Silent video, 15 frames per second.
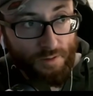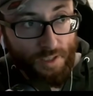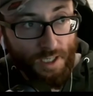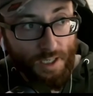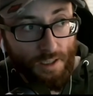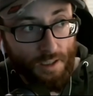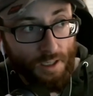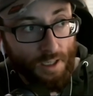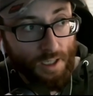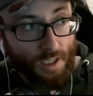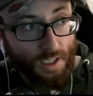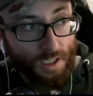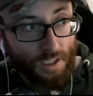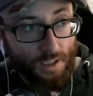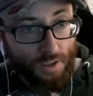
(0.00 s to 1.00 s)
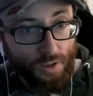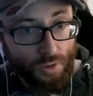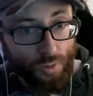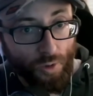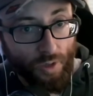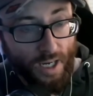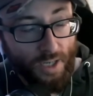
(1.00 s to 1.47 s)
than in
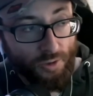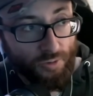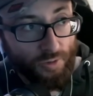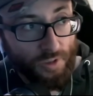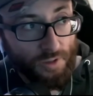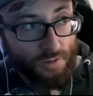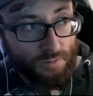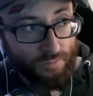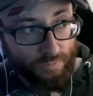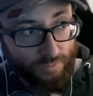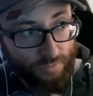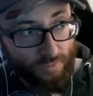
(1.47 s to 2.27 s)
newer entries